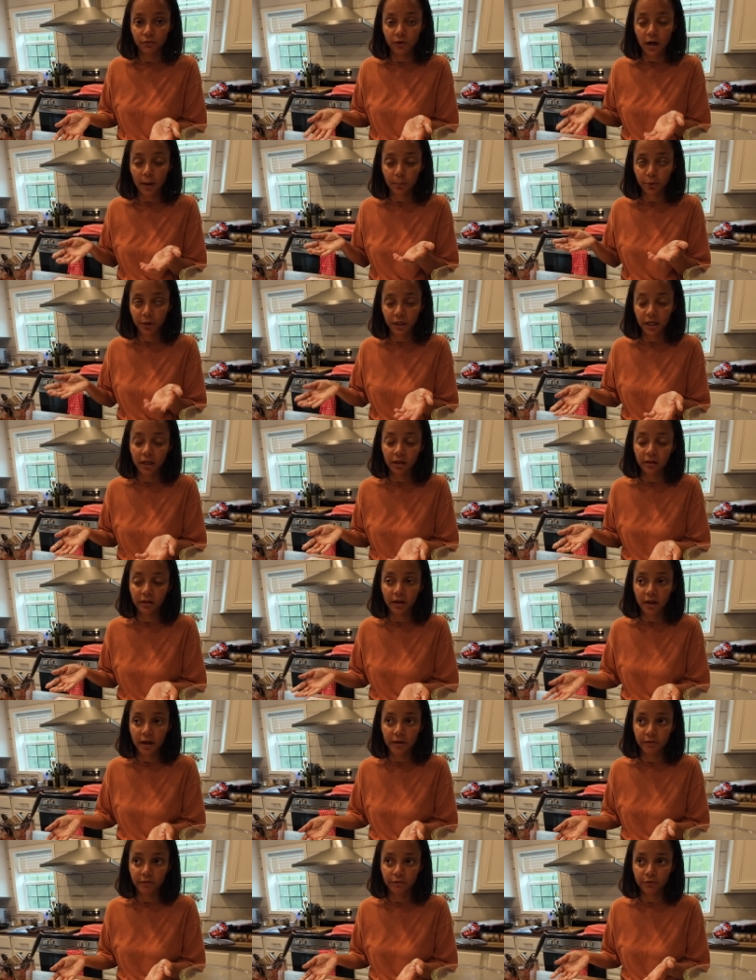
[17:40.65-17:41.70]
I preheated
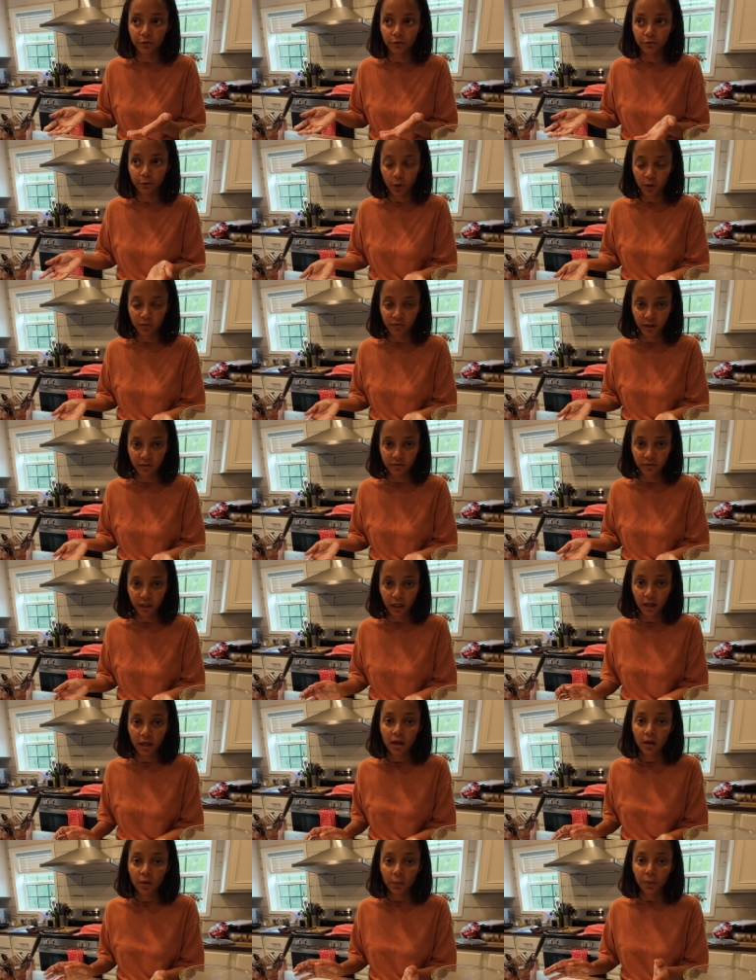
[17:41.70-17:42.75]
the oven for
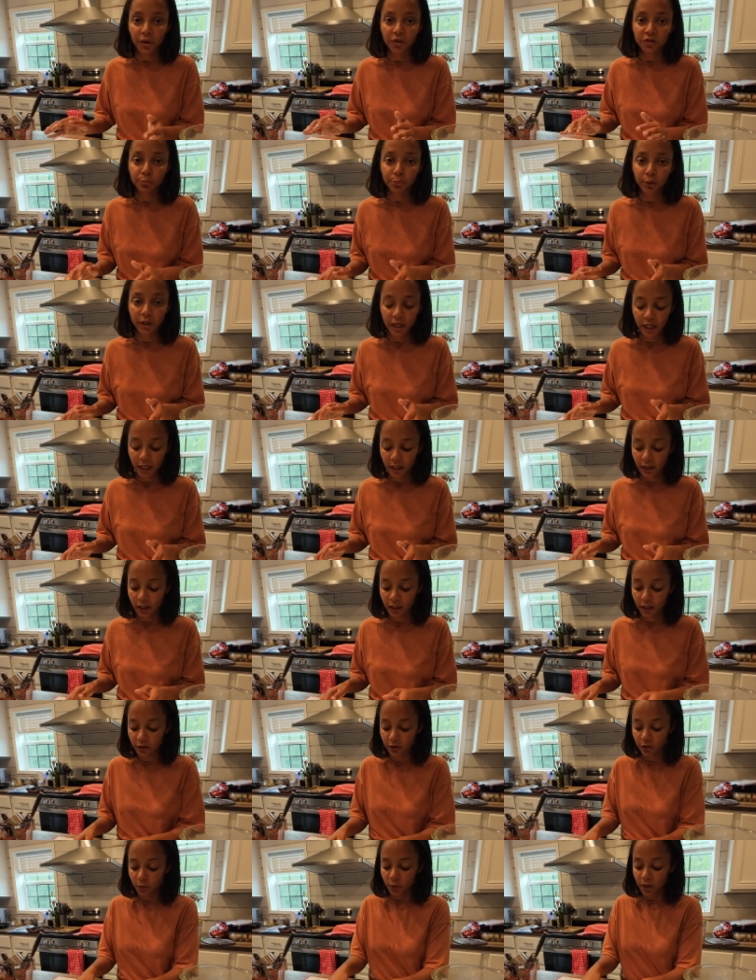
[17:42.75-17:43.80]
450. When it's
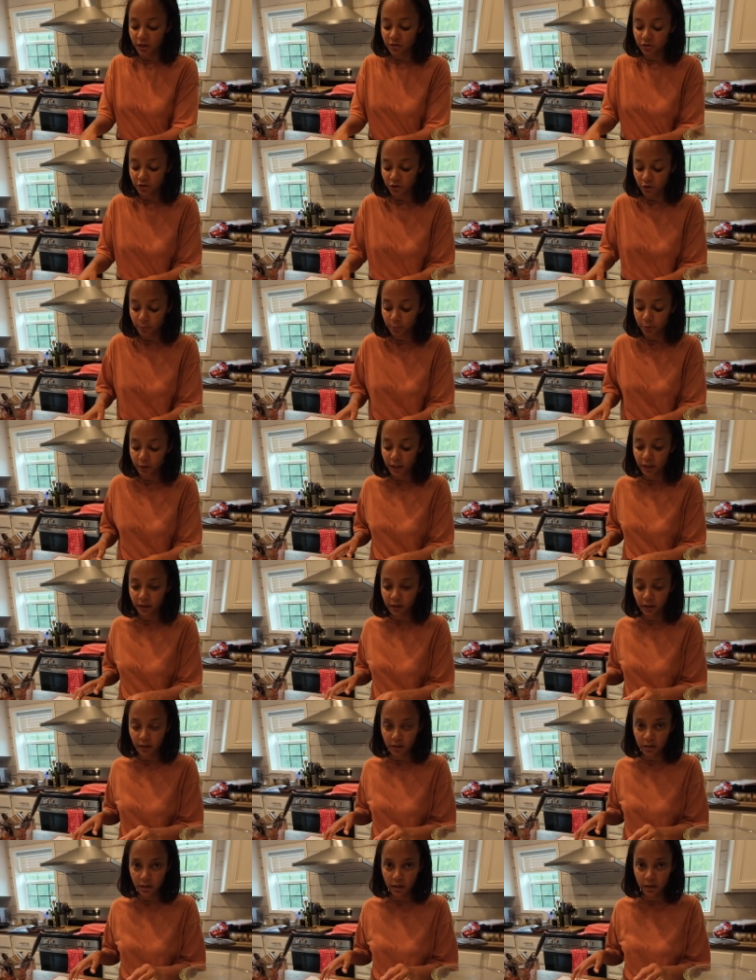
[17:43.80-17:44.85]
preheating, you want to put
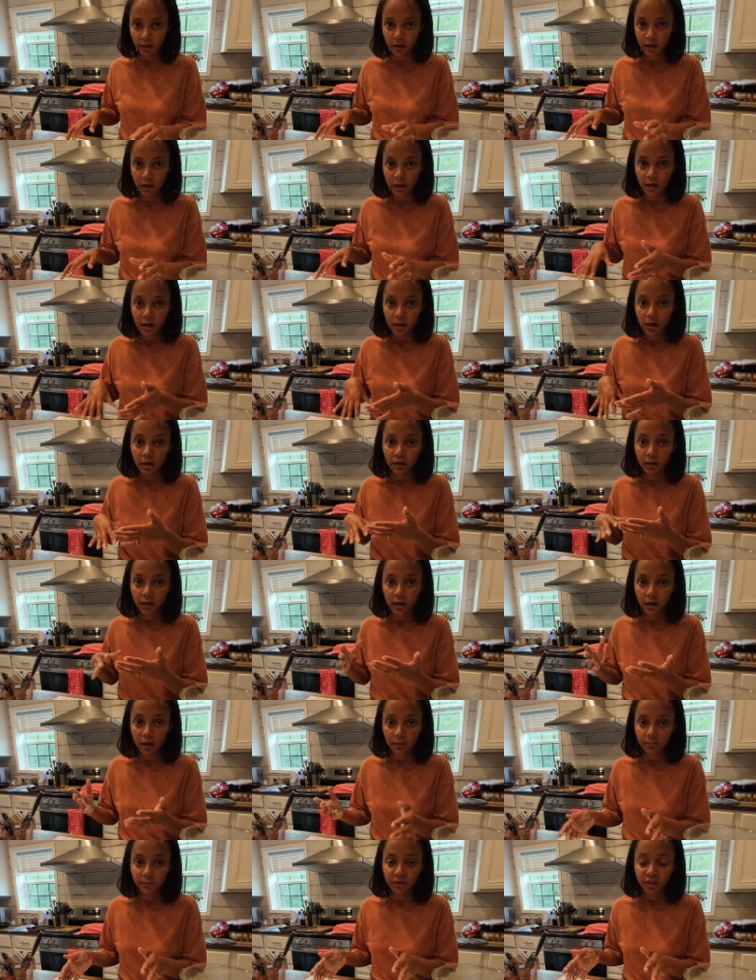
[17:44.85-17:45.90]
the
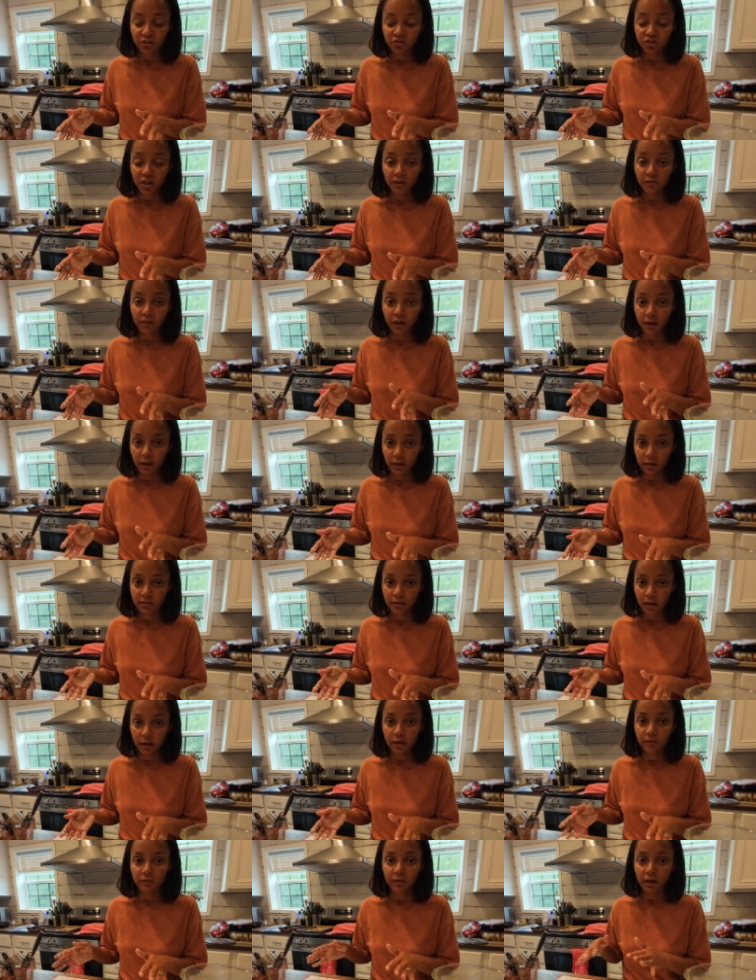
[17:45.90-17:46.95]
Dutch oven
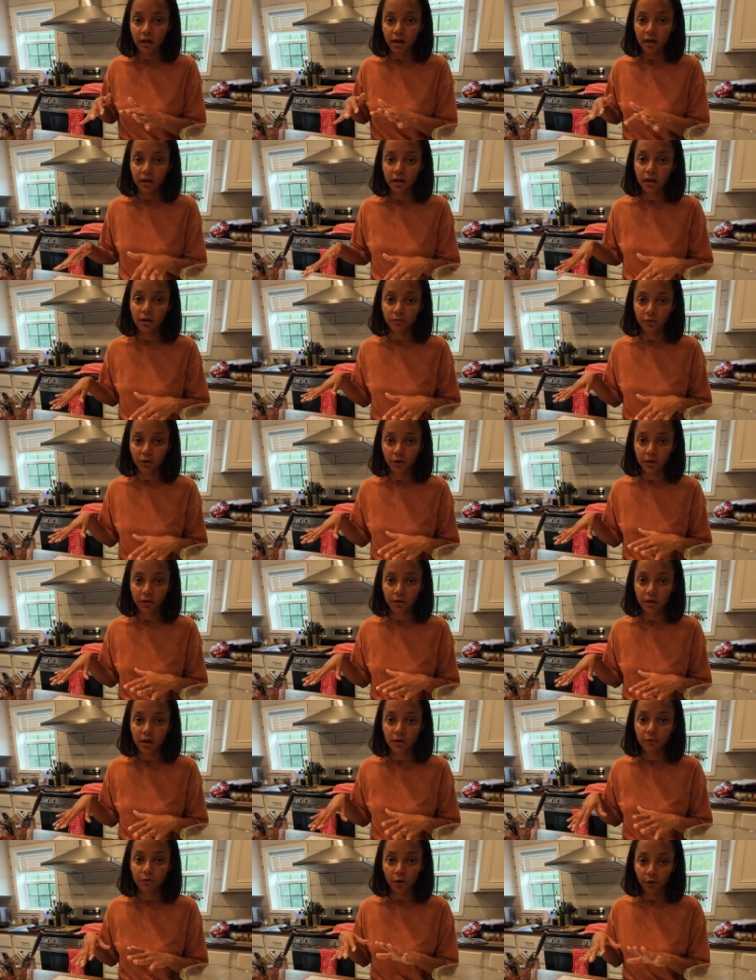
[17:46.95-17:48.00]
inside of it uncovered
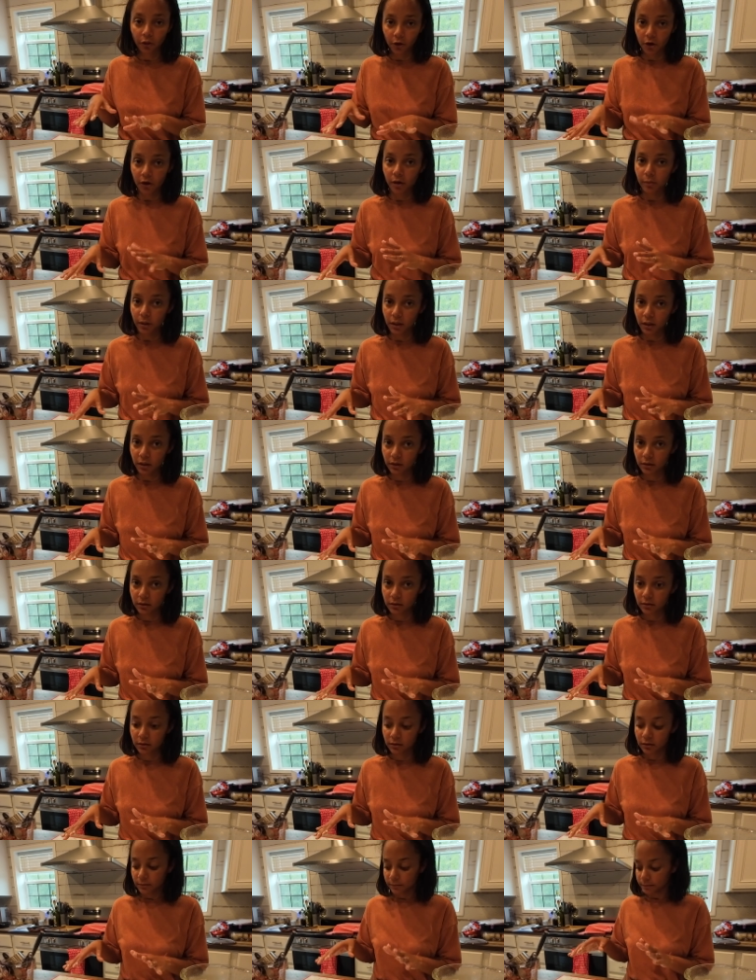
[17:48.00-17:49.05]
for 30
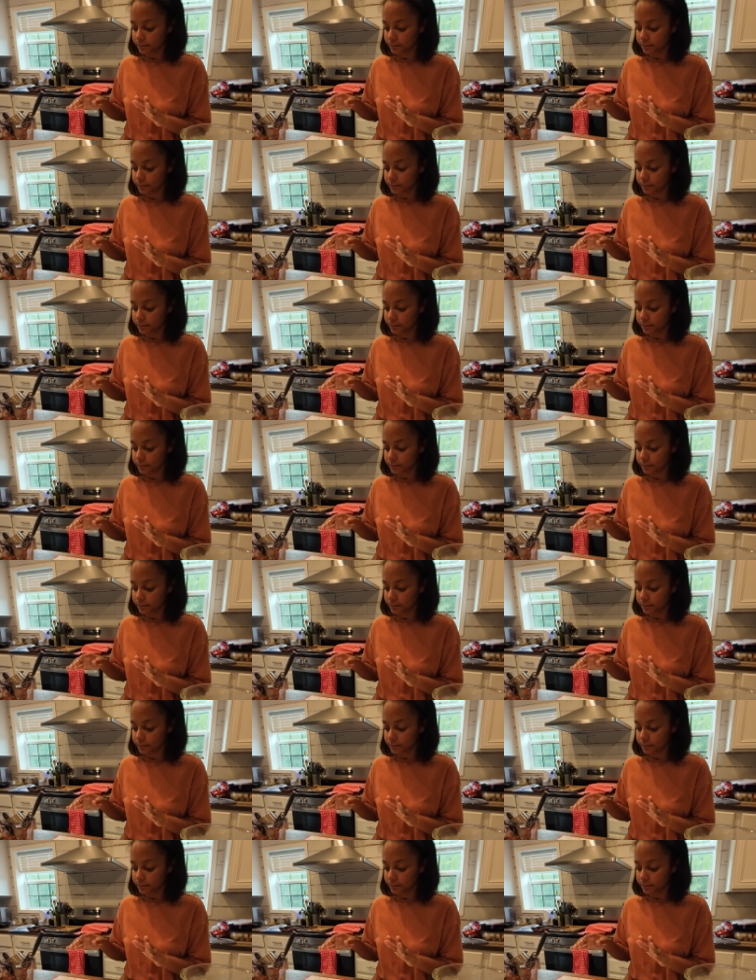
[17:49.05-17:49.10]
minutes.